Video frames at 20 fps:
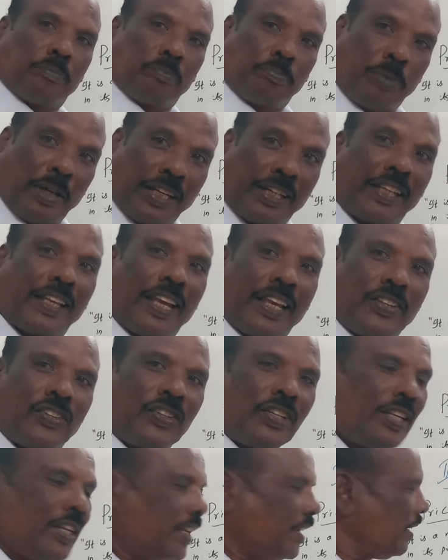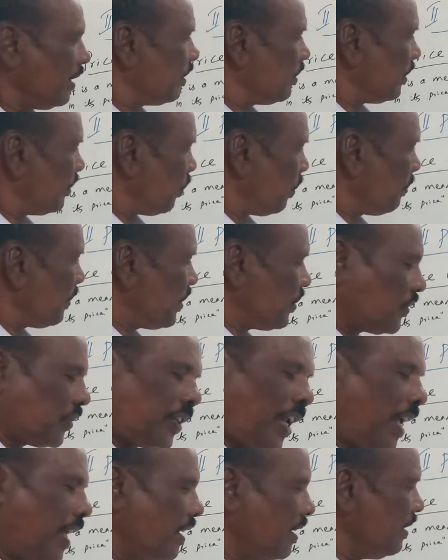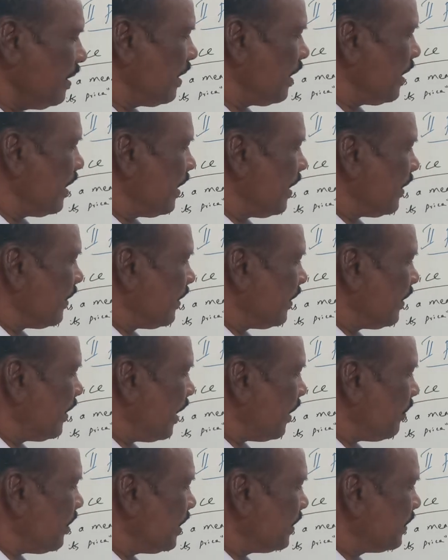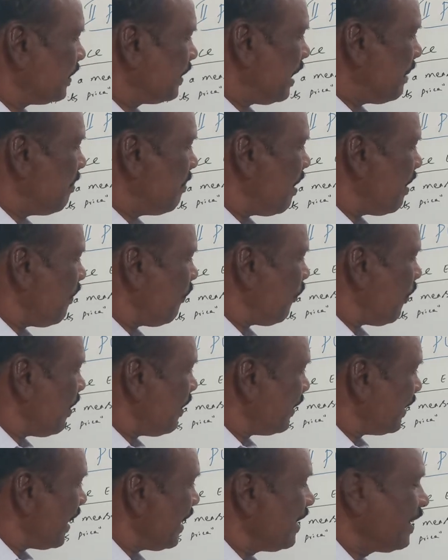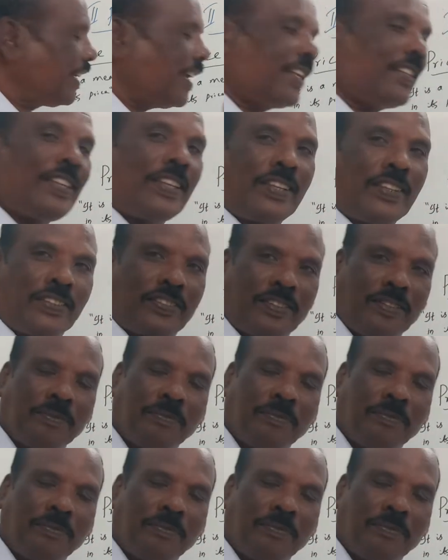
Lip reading: per kg, rupees 10, there was demand for 10 kgs.